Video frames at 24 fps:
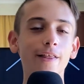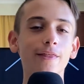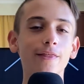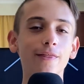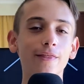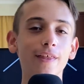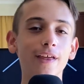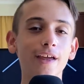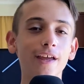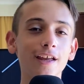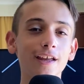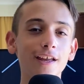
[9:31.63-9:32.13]

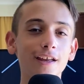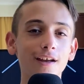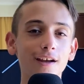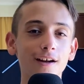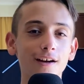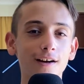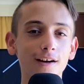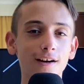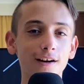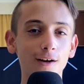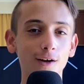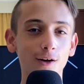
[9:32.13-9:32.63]
they
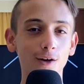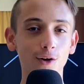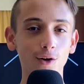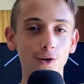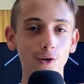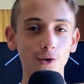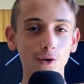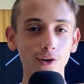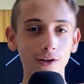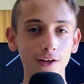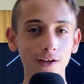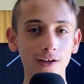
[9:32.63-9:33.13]
are
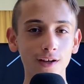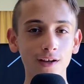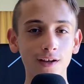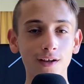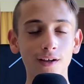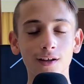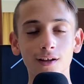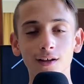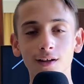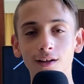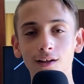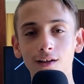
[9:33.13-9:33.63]
going
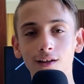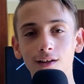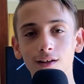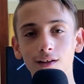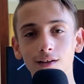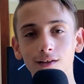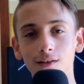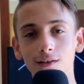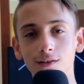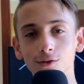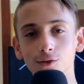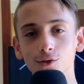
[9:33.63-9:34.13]

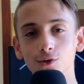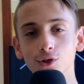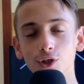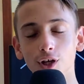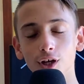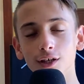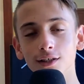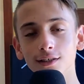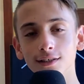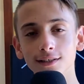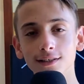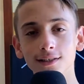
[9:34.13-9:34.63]

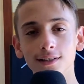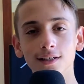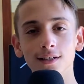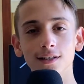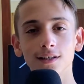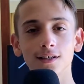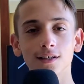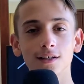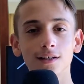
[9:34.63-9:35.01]
just